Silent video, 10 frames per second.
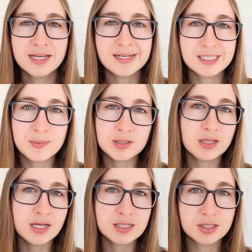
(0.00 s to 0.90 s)
and
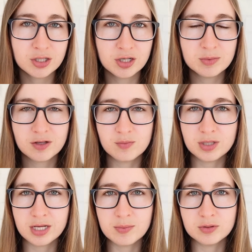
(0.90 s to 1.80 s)
typically that's in terms of
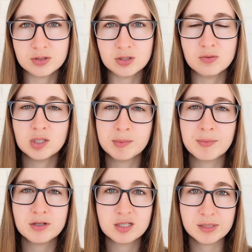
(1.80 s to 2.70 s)
being able to
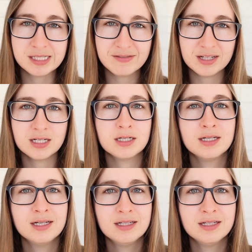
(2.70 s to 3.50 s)
remember specific